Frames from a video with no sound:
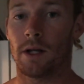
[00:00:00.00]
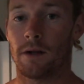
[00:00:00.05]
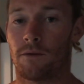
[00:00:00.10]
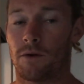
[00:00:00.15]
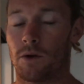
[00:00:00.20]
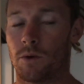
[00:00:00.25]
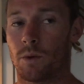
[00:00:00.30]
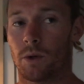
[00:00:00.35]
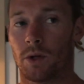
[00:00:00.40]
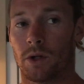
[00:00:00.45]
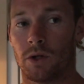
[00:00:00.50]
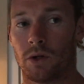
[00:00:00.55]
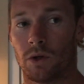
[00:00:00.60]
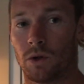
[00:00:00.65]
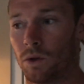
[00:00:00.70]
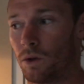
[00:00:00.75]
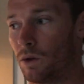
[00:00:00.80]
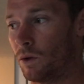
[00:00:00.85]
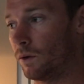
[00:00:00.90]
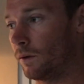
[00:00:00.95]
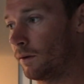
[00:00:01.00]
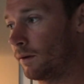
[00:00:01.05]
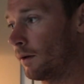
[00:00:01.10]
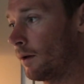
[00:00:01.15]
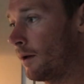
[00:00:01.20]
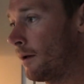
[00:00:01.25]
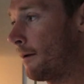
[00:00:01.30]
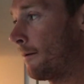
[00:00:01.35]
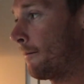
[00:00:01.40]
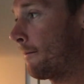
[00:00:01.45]
If you want to use,
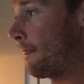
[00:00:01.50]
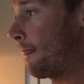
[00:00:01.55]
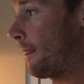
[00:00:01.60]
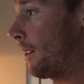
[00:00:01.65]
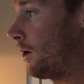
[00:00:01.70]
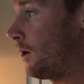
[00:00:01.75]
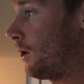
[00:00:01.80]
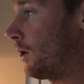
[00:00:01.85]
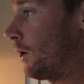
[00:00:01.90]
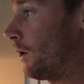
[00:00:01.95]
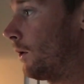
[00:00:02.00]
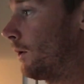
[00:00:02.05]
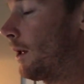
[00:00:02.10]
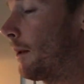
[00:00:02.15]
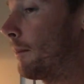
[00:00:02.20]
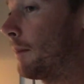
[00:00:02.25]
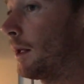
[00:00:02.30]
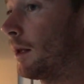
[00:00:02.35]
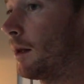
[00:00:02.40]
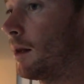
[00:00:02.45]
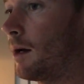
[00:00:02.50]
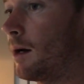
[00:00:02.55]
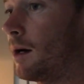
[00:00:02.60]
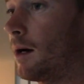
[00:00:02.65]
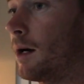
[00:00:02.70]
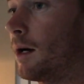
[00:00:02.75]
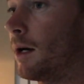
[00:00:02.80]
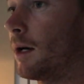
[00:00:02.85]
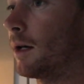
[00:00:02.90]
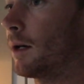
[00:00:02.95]
something
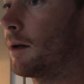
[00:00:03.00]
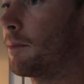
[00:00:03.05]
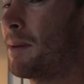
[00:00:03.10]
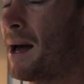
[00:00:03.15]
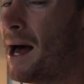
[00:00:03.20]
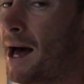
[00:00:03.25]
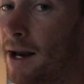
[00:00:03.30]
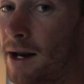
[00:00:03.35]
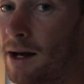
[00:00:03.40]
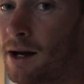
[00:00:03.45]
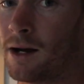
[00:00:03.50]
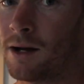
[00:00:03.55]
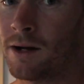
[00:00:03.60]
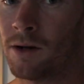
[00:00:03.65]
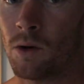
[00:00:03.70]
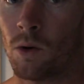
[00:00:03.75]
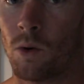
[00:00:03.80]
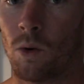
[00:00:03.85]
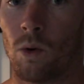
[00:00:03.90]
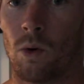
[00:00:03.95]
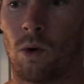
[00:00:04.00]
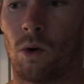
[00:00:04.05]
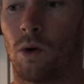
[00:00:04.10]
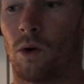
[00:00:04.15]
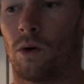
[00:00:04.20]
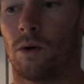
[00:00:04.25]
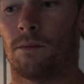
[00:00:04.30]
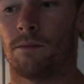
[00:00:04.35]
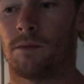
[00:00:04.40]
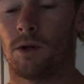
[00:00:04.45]
like Panna
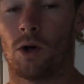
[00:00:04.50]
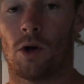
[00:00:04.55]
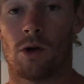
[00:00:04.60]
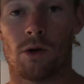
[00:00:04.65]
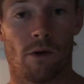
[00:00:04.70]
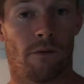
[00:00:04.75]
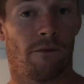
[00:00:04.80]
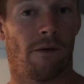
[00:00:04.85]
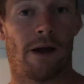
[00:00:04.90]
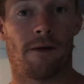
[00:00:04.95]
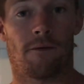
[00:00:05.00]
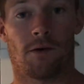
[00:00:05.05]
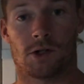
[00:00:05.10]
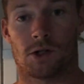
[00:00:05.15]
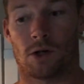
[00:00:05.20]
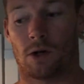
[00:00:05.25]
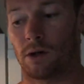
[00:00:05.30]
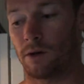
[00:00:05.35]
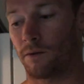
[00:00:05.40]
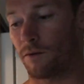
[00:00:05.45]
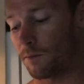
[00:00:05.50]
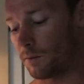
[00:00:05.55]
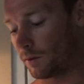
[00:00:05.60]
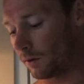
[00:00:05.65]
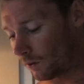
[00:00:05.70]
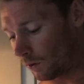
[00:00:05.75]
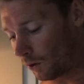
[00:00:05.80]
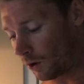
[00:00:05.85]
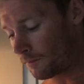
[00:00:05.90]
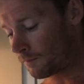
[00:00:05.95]
or, your favorite chocolate from the
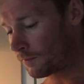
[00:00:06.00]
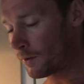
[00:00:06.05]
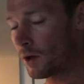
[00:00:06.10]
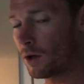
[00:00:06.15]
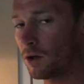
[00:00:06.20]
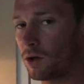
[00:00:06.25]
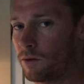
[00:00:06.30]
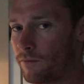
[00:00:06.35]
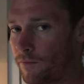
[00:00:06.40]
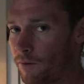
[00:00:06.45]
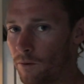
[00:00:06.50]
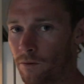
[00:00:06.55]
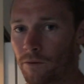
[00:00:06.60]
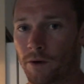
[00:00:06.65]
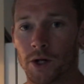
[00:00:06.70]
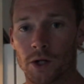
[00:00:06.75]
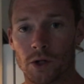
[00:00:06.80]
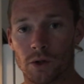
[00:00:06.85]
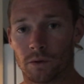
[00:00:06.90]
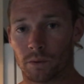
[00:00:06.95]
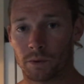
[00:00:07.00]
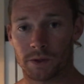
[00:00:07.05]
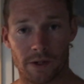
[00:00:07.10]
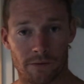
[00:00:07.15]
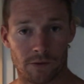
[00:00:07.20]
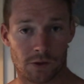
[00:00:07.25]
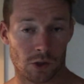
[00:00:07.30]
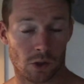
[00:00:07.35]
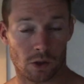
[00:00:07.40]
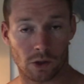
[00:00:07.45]
store, you feel free to use
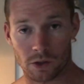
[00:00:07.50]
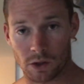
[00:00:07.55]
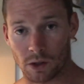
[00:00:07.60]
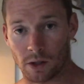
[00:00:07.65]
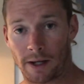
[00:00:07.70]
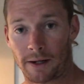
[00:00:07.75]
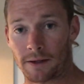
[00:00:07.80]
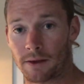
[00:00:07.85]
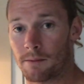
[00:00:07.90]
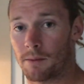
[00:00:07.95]
whichever chocolate you like the